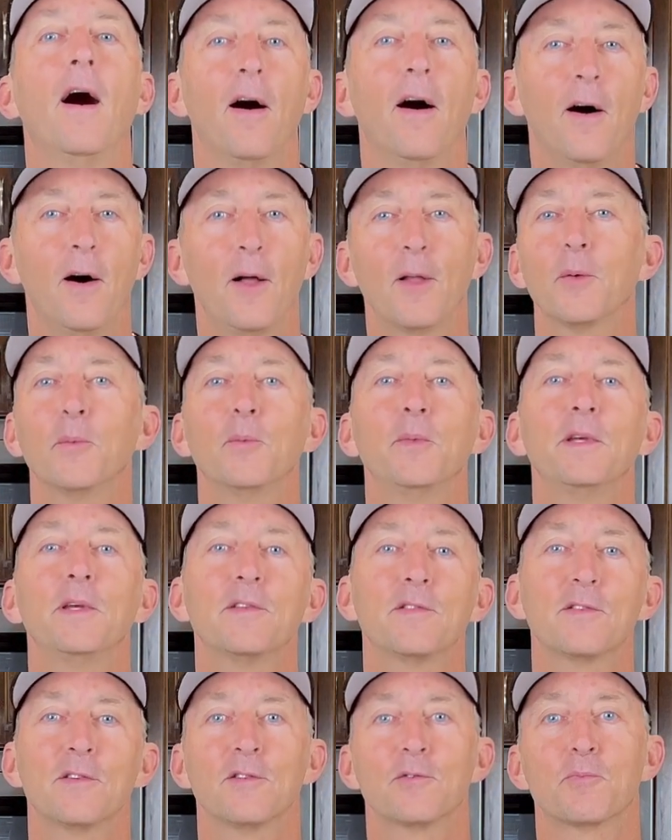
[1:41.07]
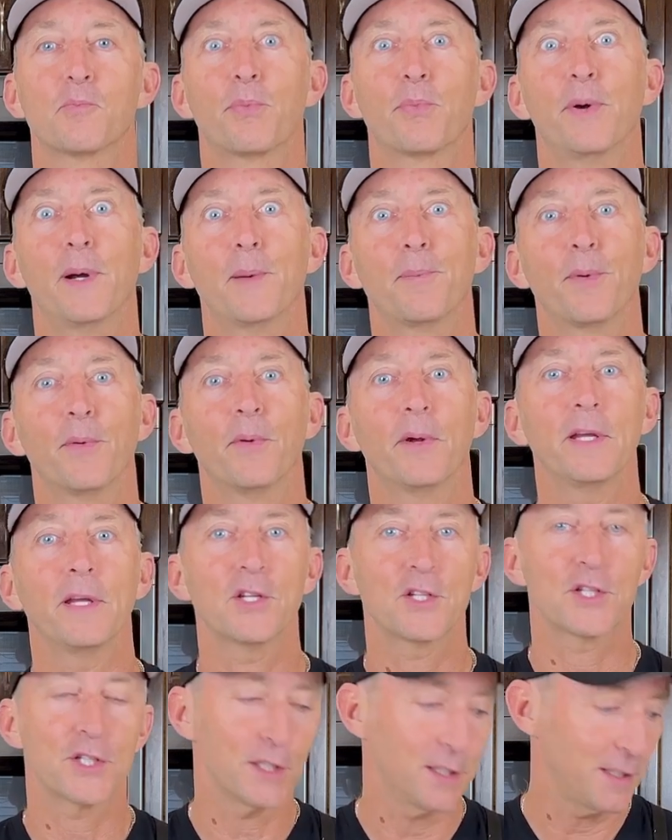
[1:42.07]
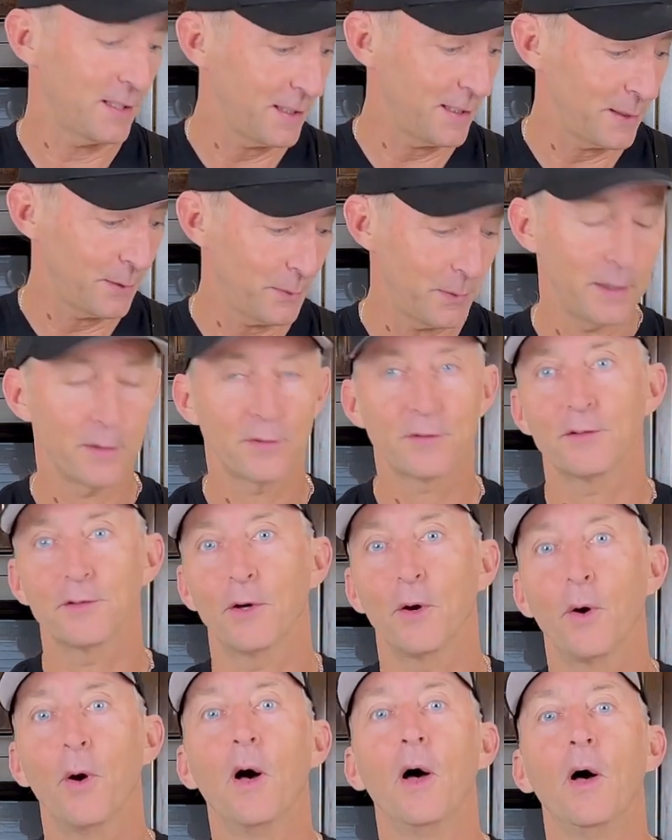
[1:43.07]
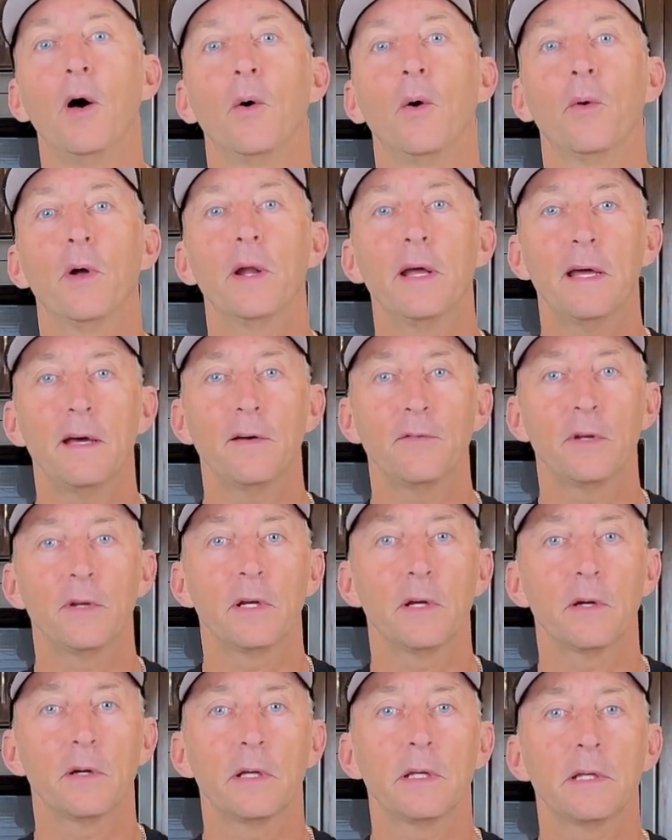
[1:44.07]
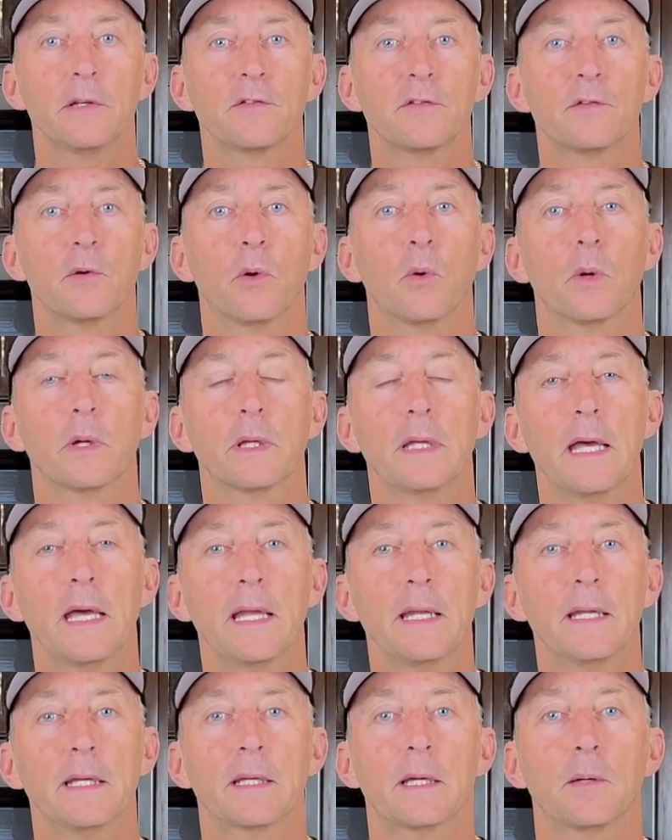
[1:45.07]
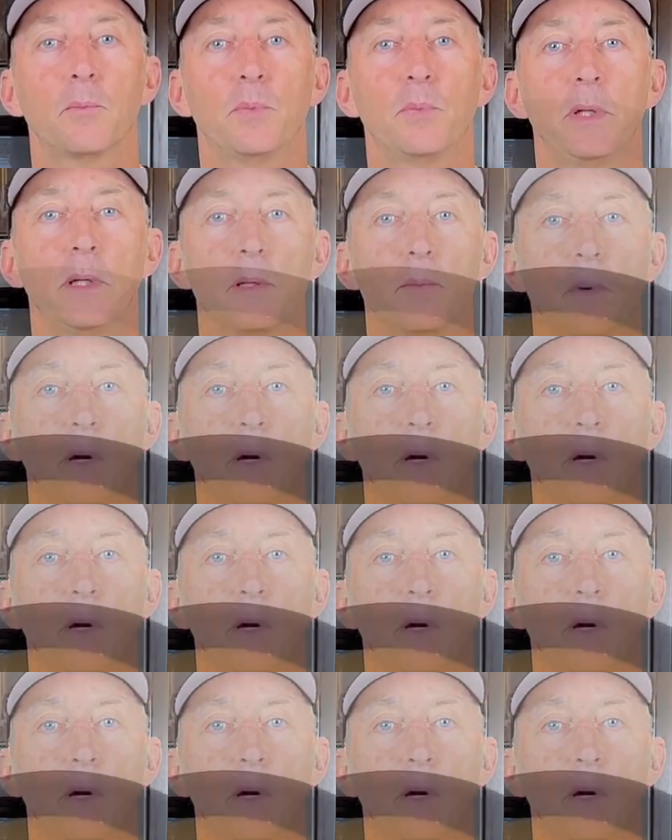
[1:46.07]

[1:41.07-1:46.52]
All it means is preparation anyway. So what I have here is organic peanut